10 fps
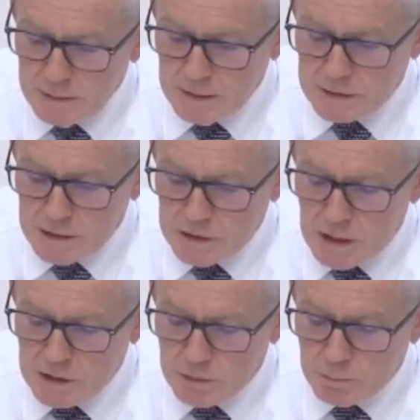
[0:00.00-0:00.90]
its
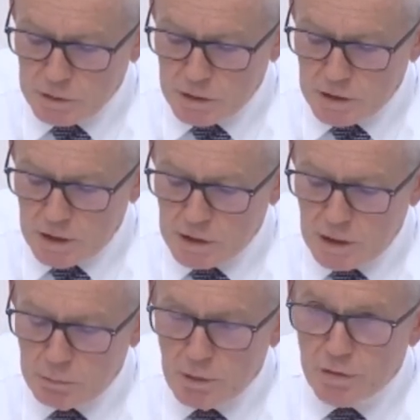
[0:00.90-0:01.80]
injection, was
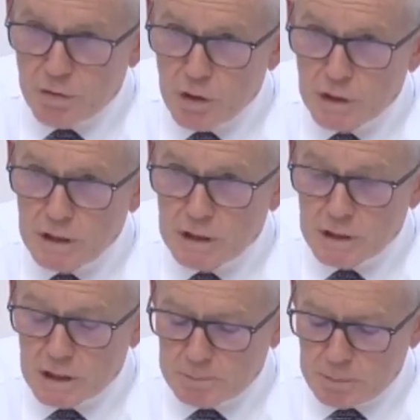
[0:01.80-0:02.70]
associated with
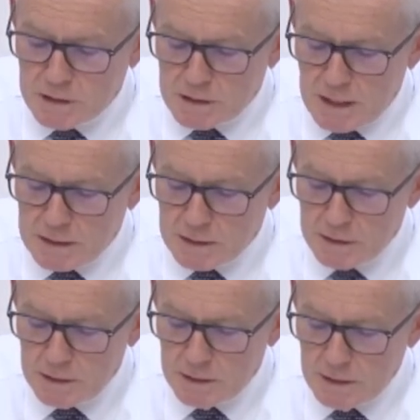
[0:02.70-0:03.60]
36%
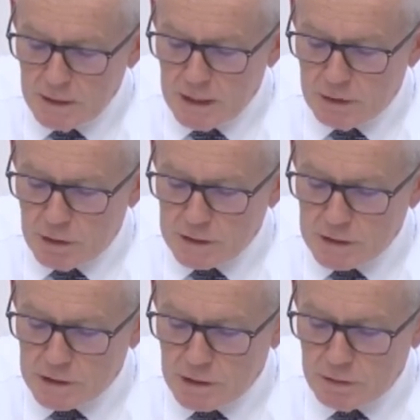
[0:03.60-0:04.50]
increase
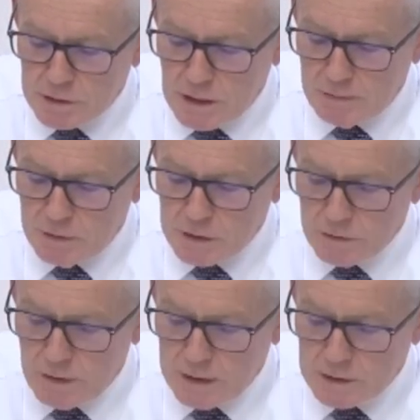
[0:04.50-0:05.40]
in serious adverse
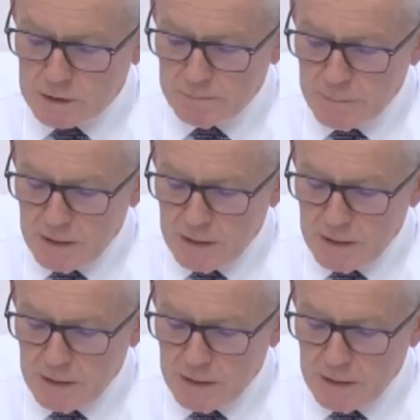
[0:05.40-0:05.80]
events.